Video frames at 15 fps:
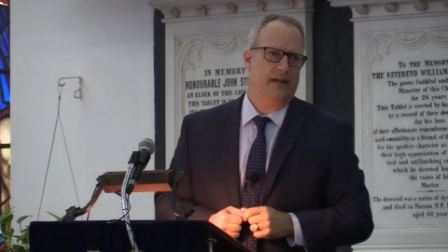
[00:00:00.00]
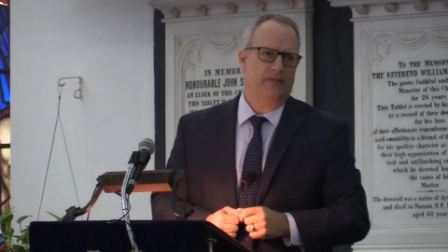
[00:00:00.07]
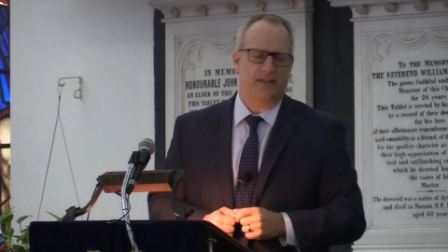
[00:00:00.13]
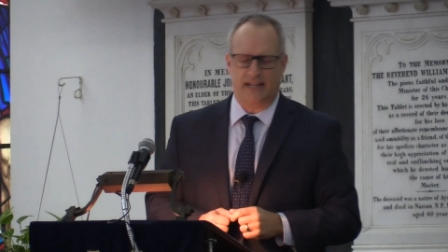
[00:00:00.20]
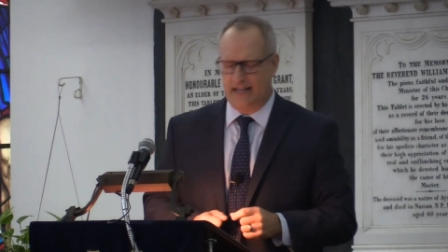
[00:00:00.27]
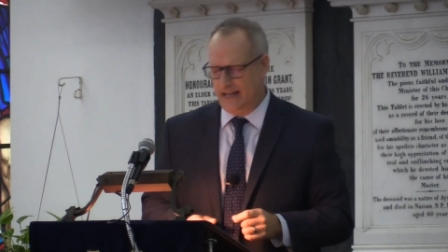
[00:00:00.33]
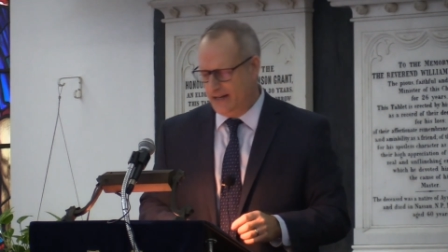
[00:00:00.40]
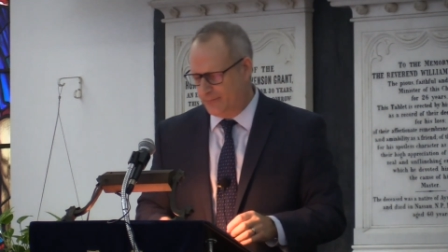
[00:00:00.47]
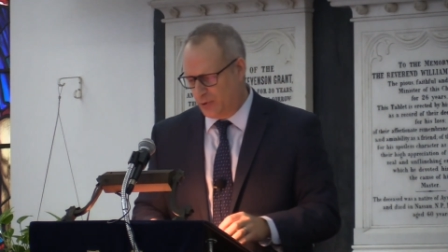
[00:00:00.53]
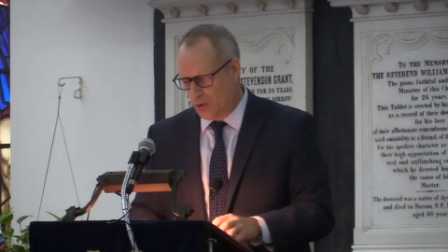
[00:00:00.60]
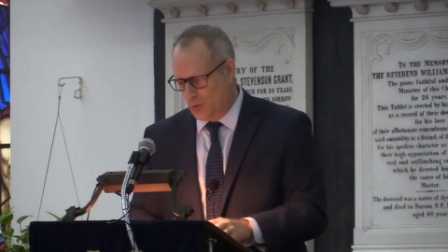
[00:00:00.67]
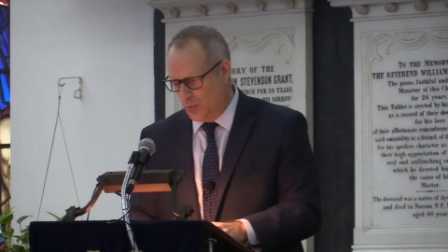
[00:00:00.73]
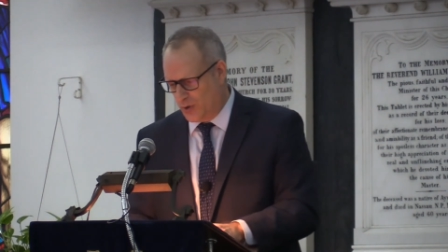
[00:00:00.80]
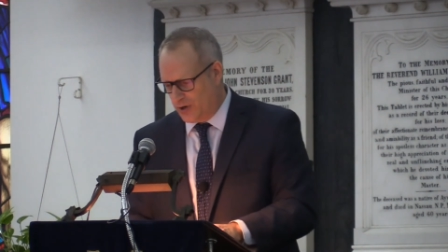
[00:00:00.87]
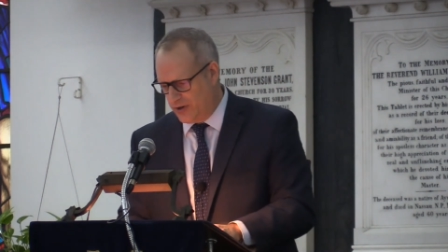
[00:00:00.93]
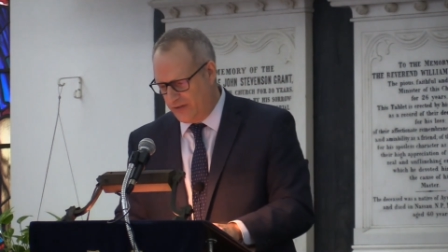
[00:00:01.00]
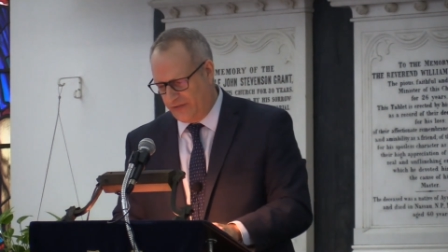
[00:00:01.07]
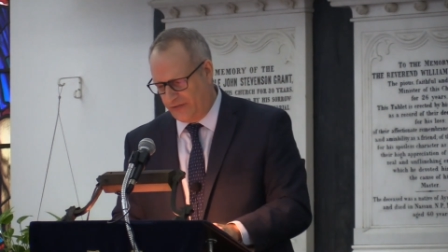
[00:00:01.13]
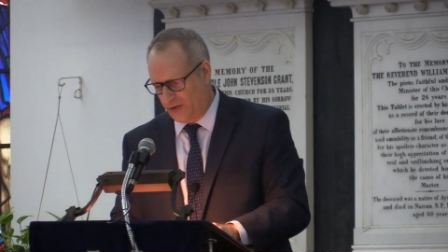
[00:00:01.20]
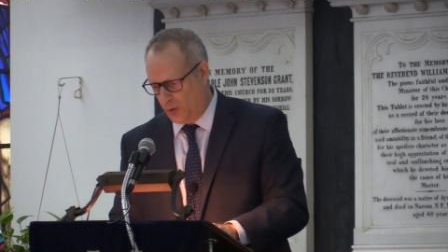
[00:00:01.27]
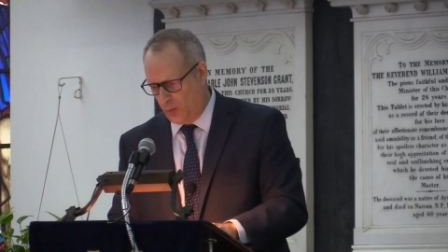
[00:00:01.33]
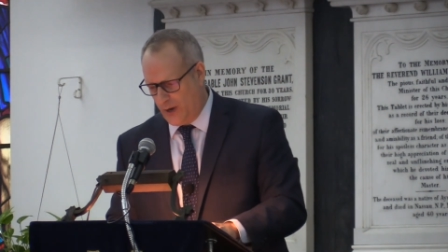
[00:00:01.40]
And the Hebrew
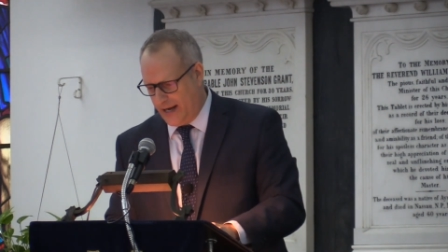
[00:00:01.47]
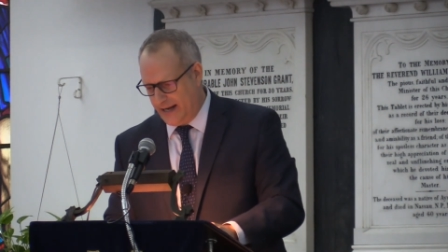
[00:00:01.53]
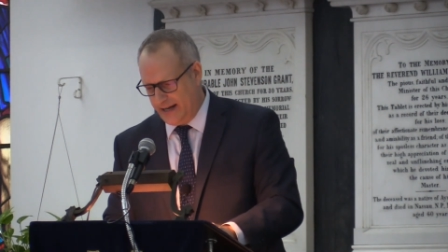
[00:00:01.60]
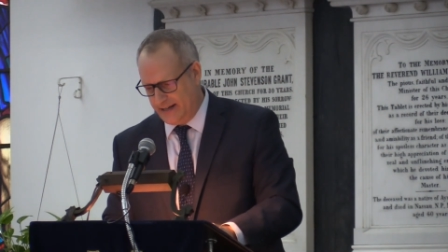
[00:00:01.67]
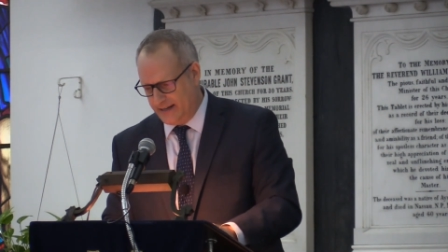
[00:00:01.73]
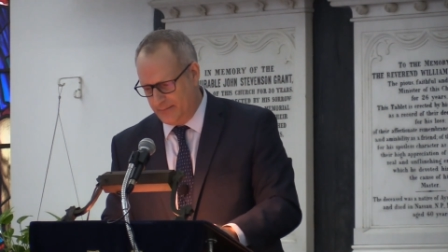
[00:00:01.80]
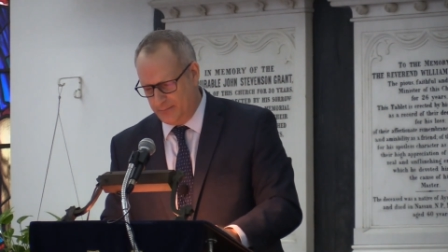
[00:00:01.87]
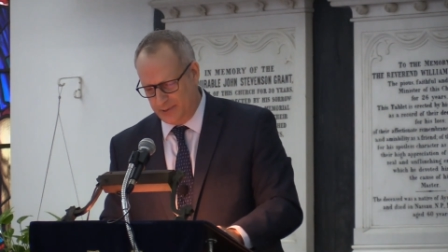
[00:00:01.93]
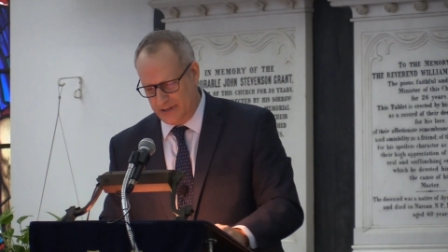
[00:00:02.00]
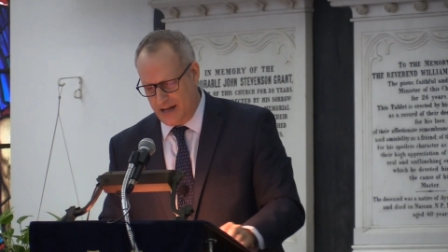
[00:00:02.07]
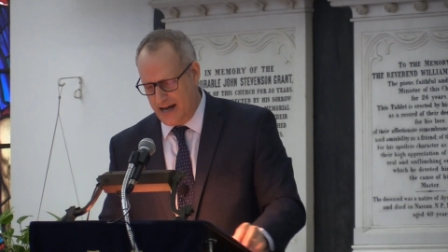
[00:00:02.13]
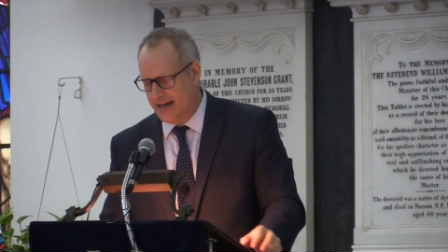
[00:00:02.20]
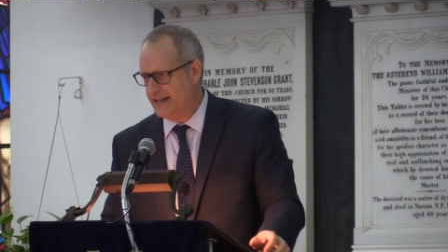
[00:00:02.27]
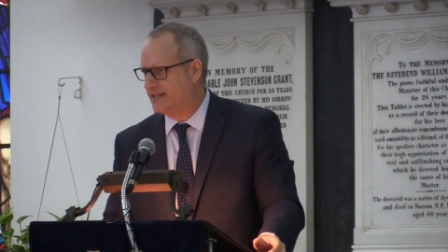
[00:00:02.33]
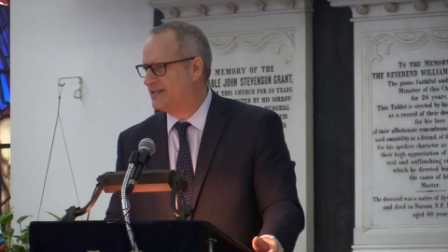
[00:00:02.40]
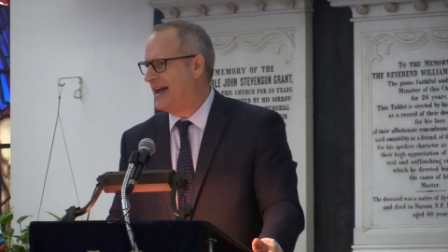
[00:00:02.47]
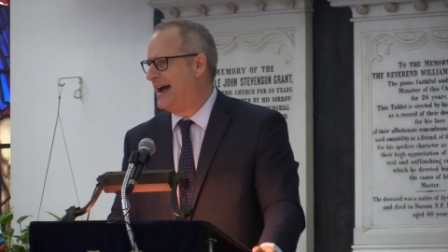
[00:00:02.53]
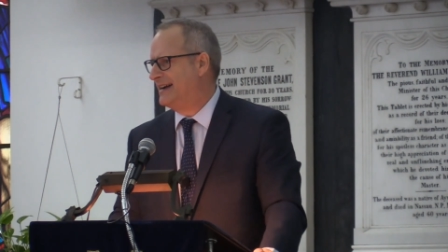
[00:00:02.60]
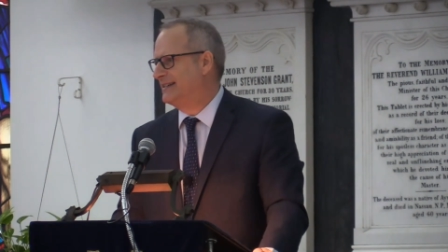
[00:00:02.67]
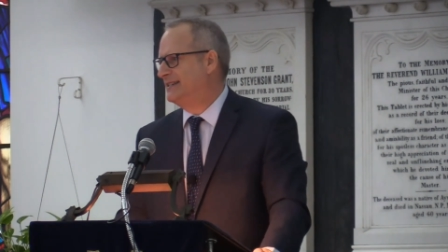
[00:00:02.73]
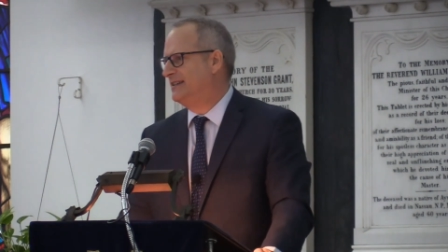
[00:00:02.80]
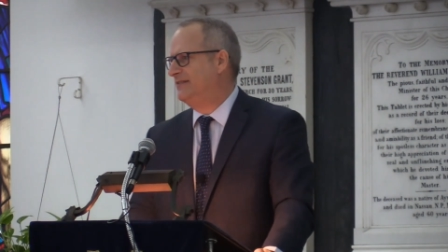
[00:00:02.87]
word for wait implies
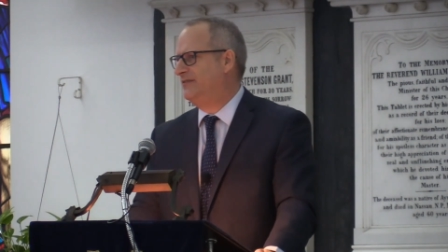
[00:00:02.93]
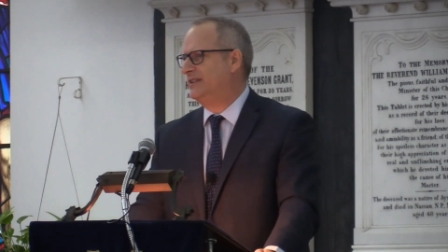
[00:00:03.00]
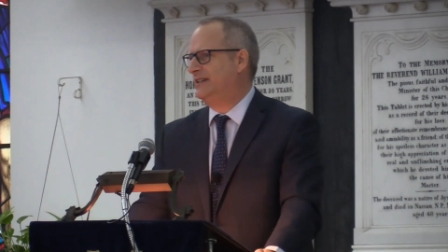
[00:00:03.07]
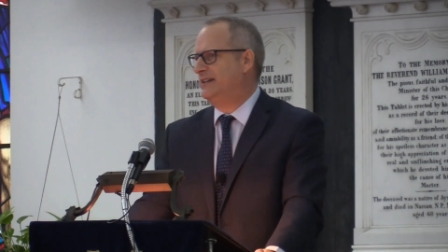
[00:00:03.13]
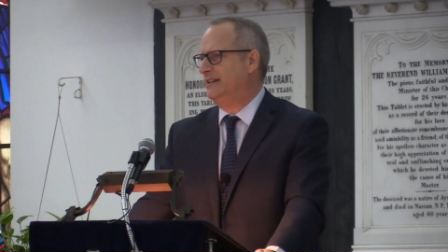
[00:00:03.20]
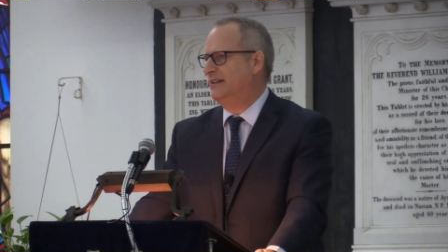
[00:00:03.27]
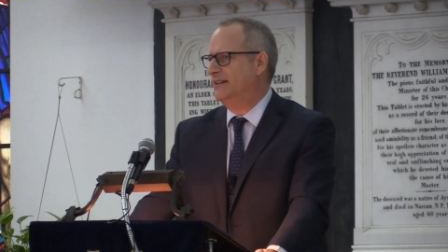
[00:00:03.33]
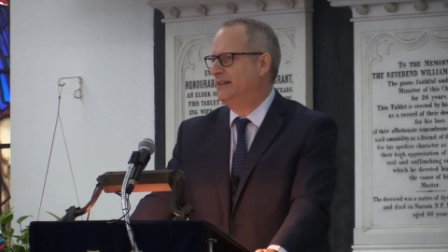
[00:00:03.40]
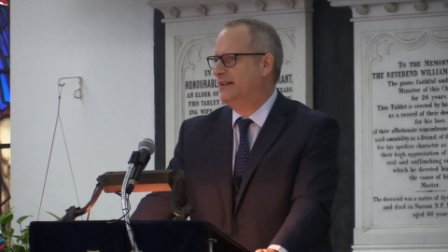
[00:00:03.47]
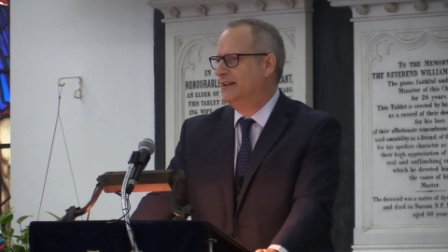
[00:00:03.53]
activity.